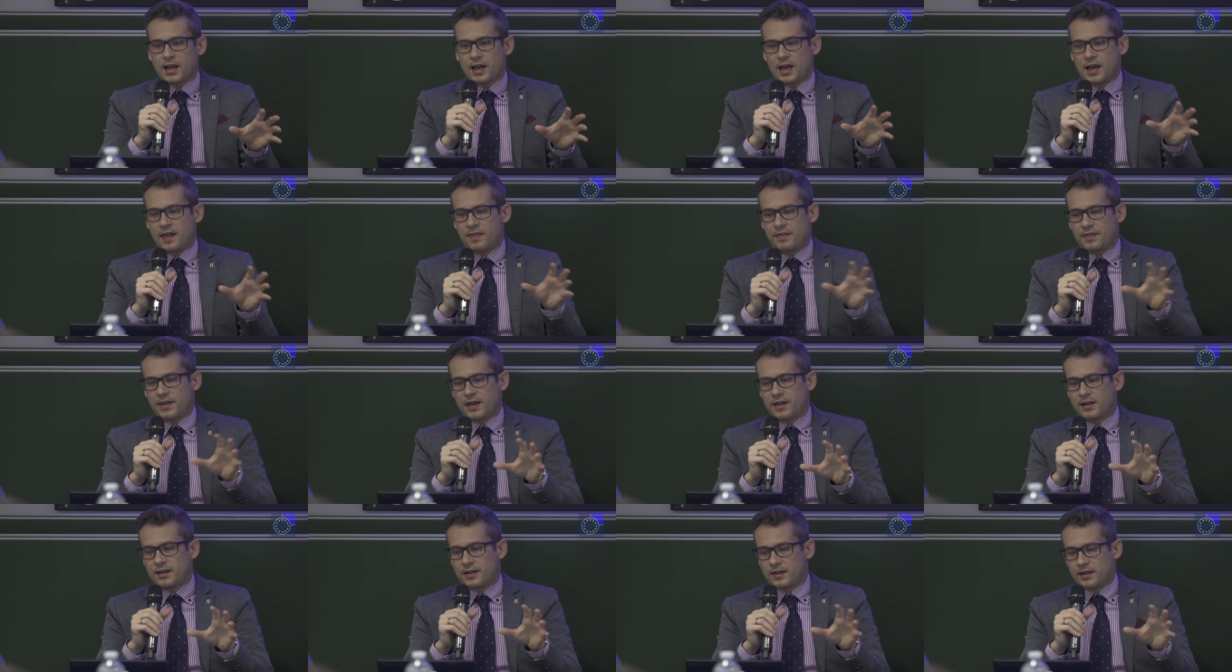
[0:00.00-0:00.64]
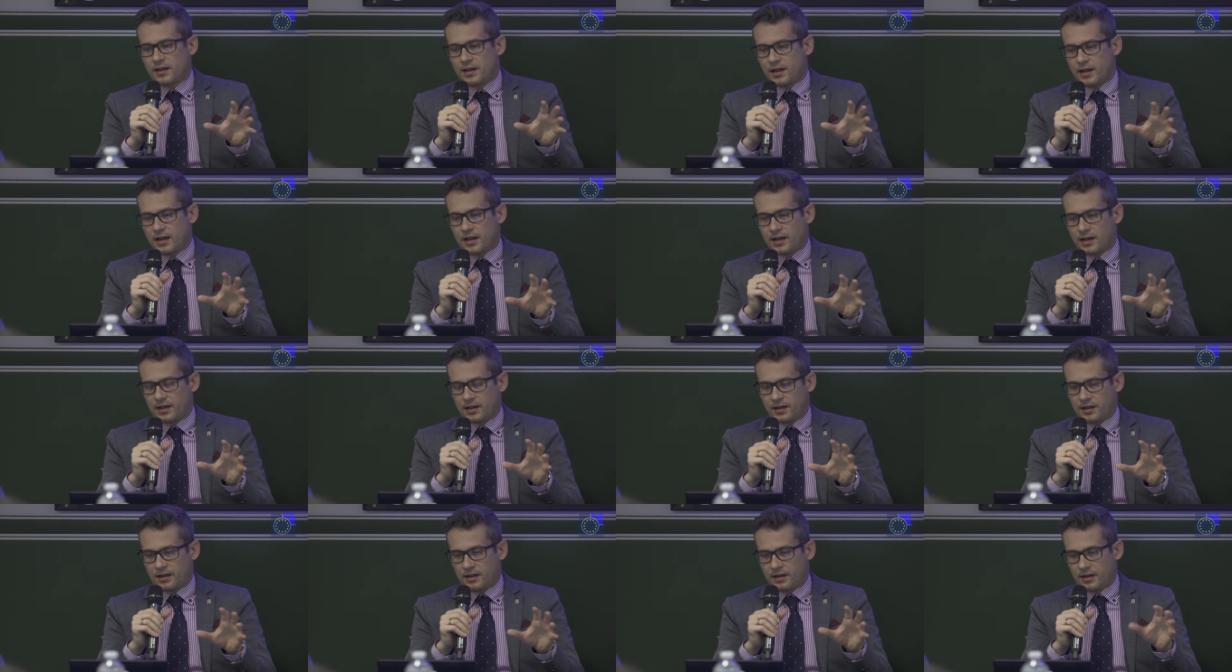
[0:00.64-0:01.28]
and then
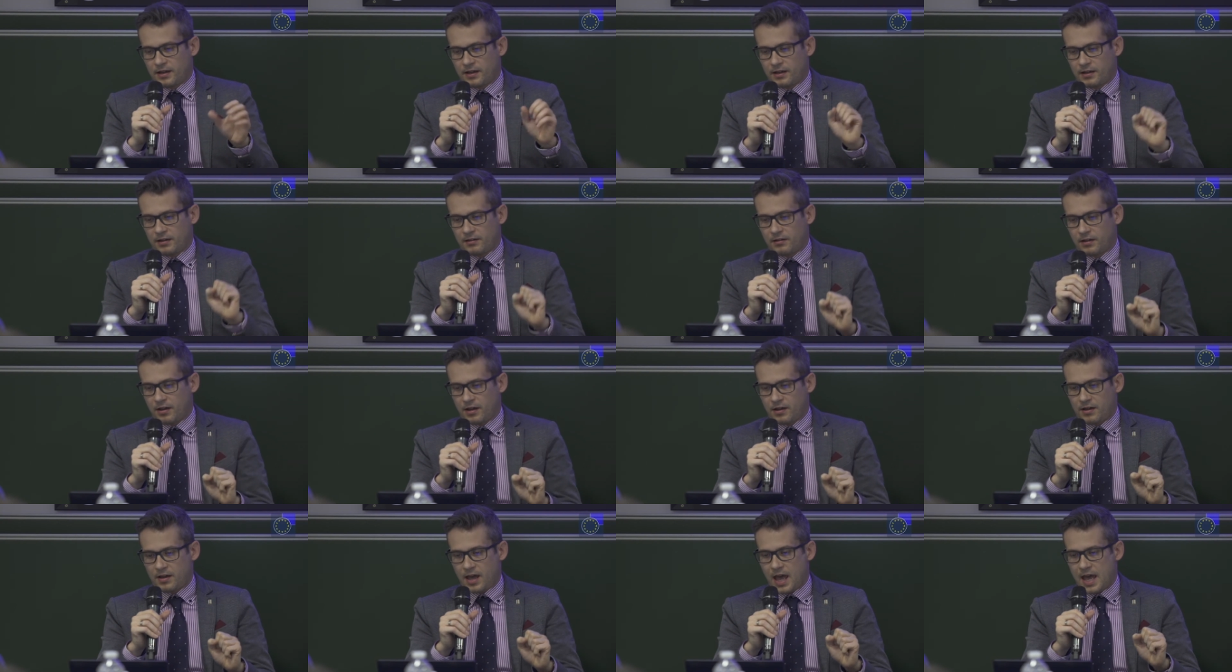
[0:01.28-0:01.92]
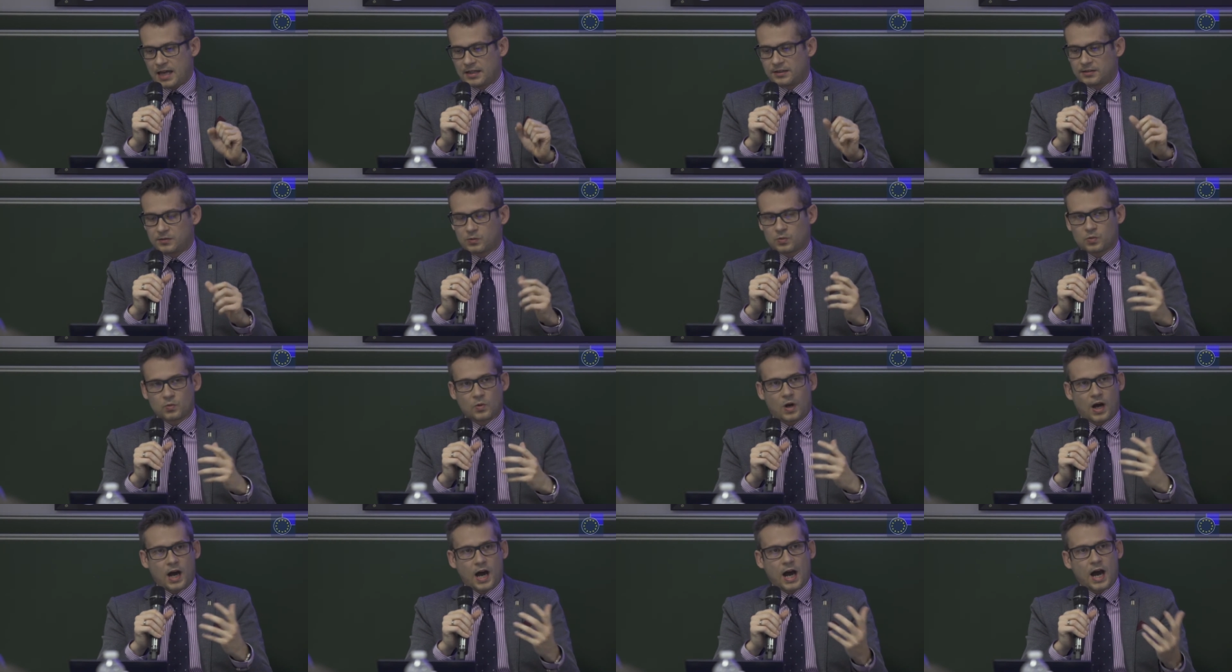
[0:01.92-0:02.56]
add
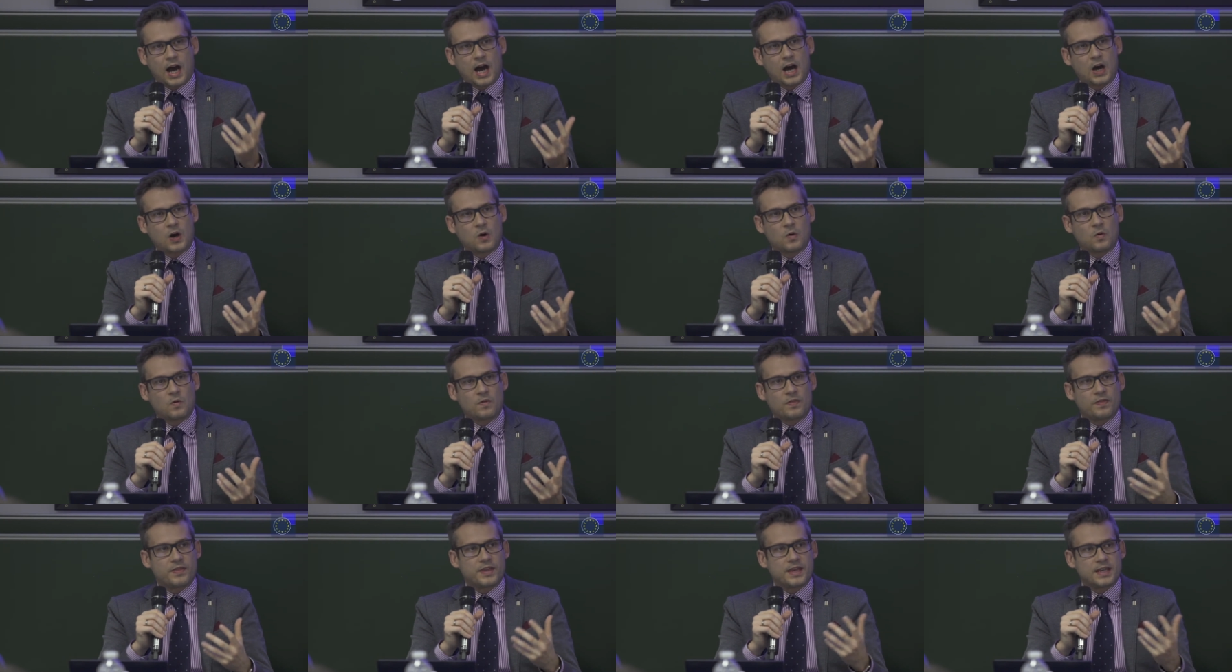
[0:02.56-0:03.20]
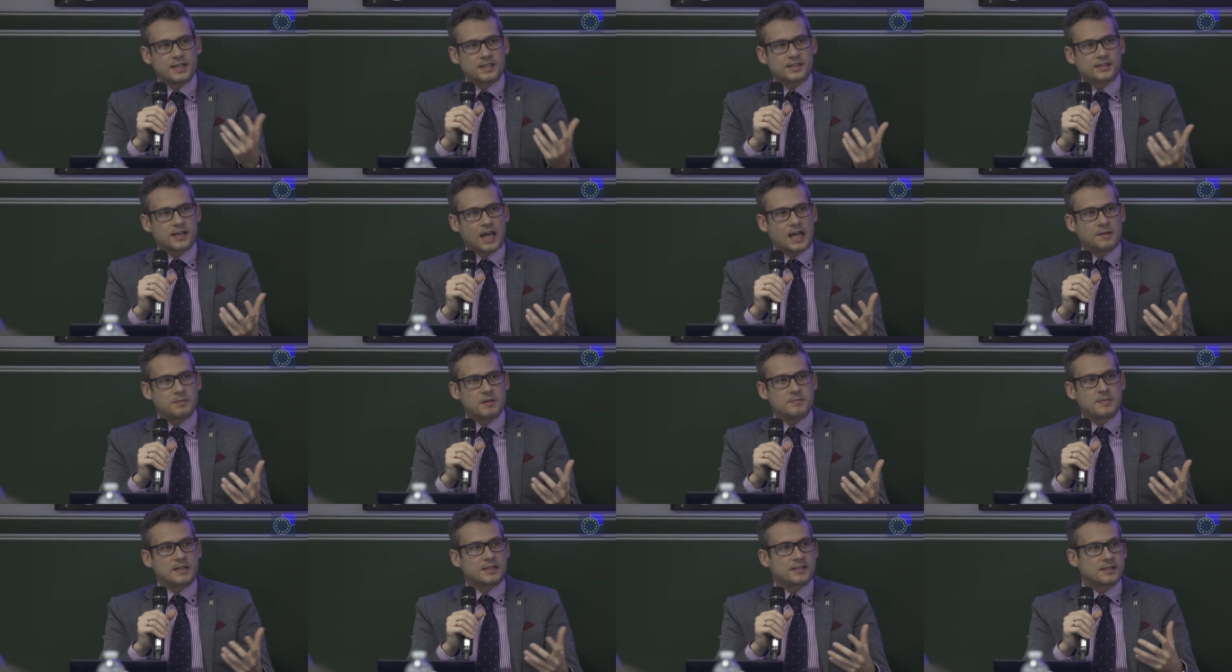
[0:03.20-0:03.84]
how these can
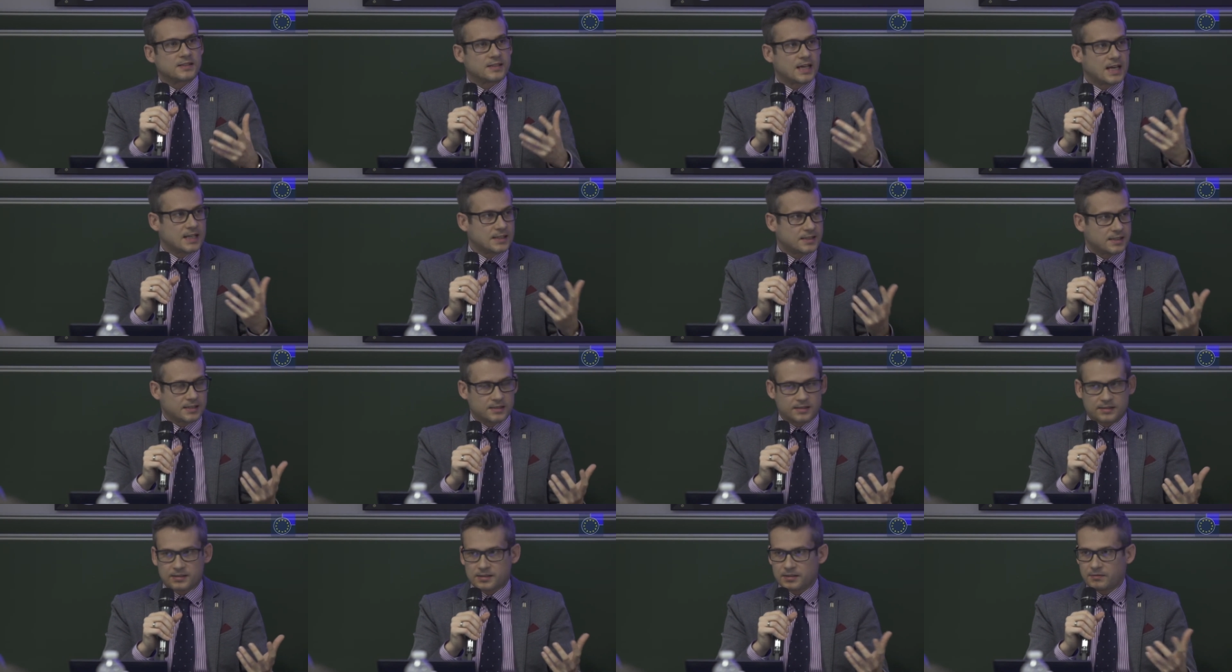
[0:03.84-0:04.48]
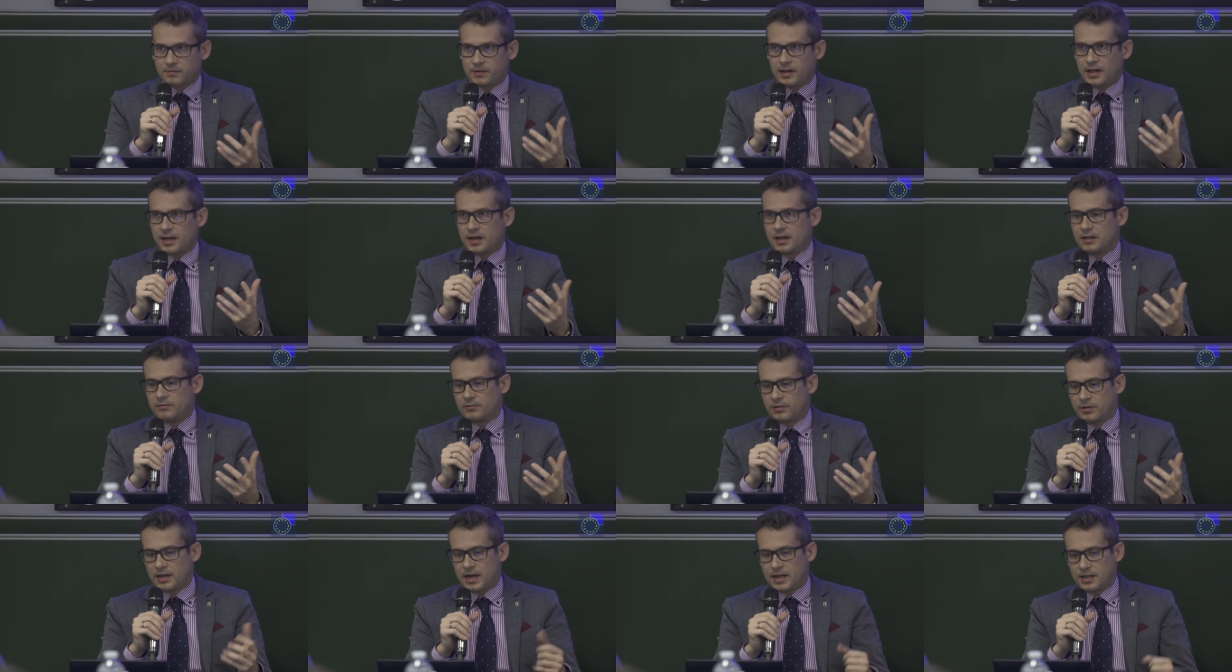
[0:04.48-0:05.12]
be mitigated via
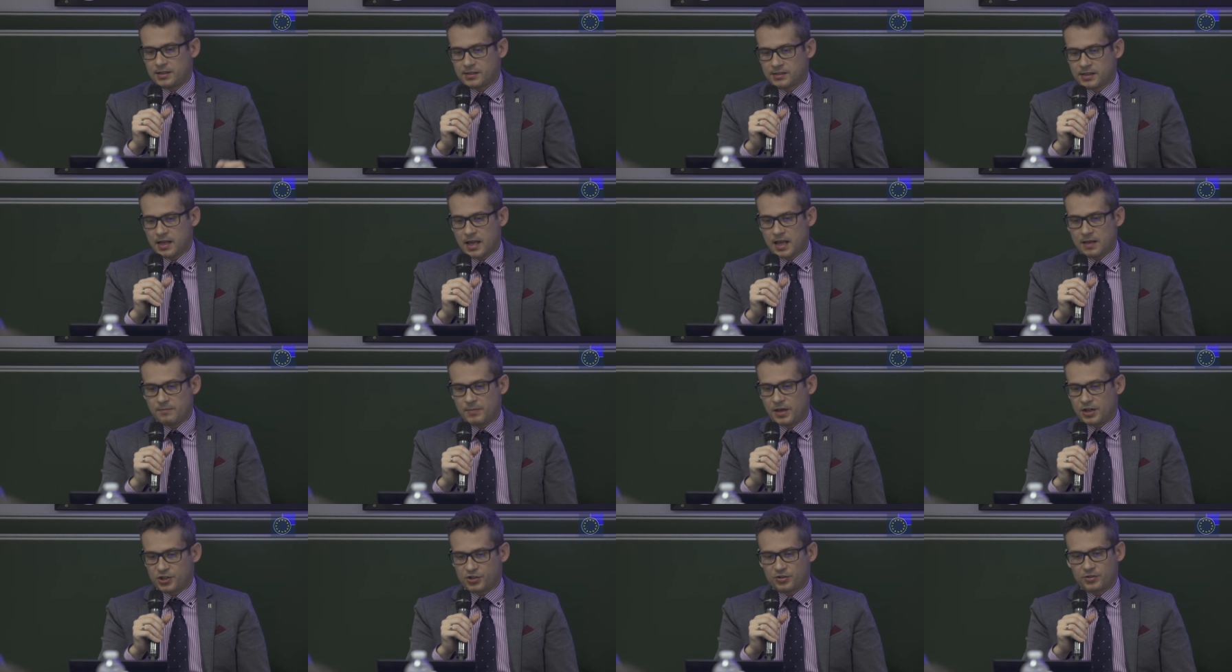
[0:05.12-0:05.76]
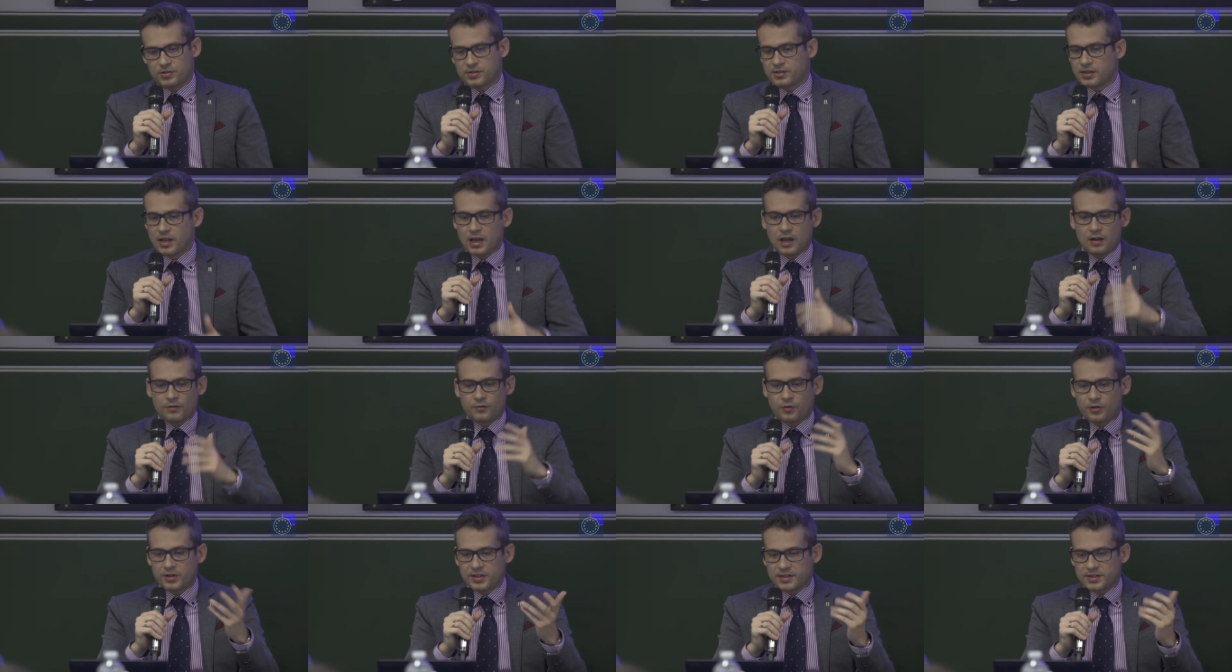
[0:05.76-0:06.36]
various measures. For